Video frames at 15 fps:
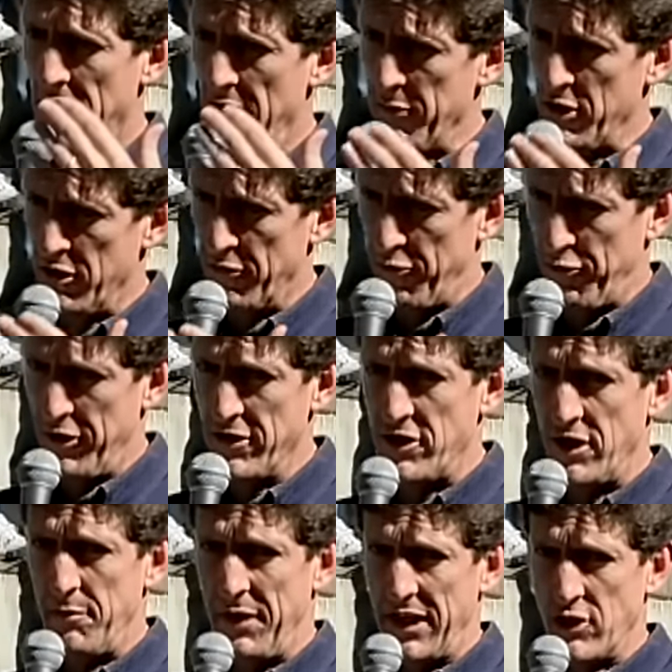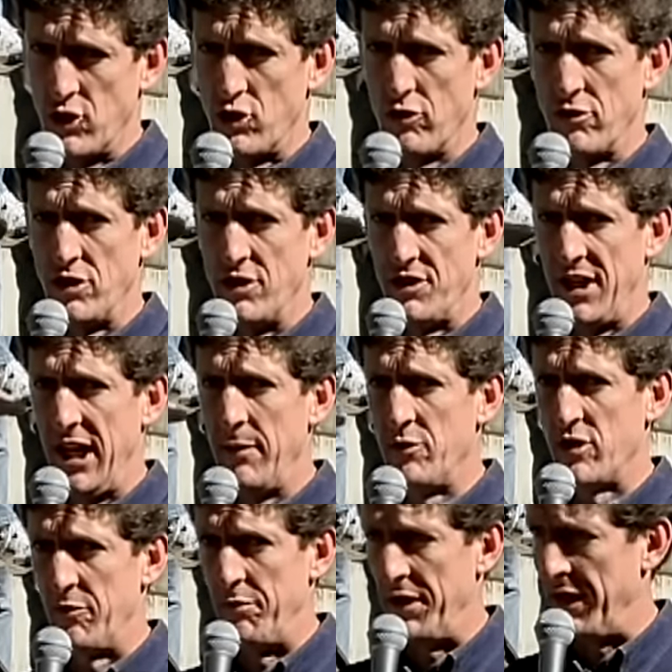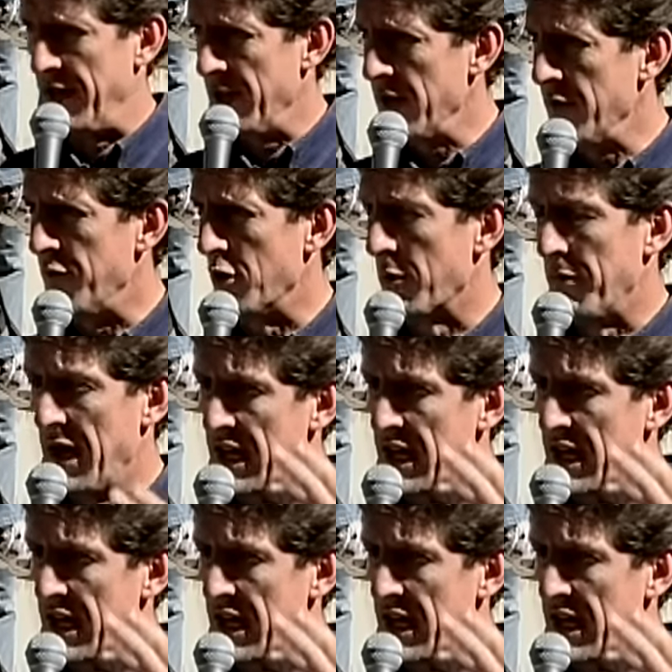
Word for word: when I'm confronted by certain types of behavior,